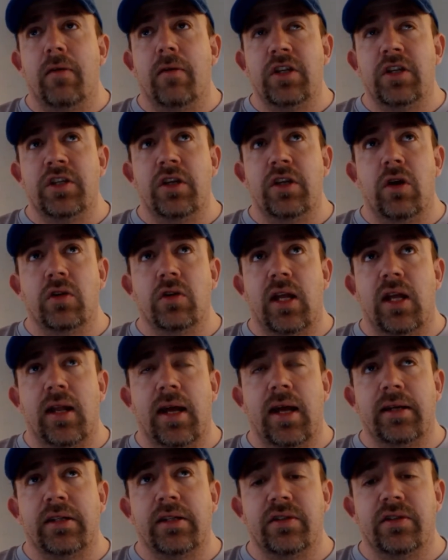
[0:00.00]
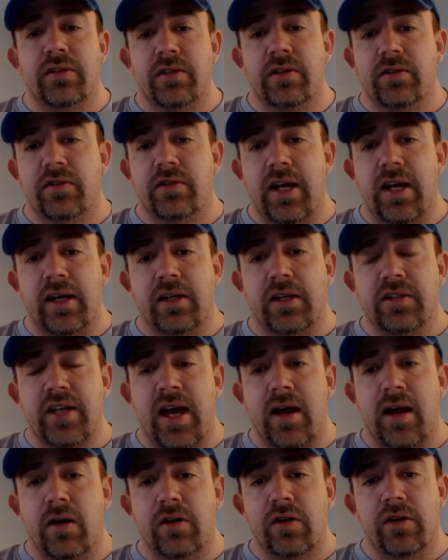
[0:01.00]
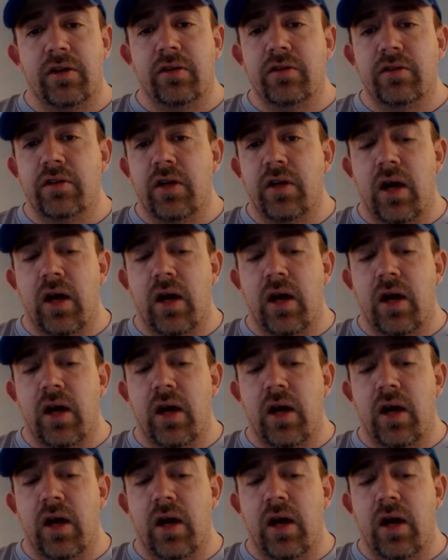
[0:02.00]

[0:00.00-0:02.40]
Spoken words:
because he knows I like this Sega Saturn and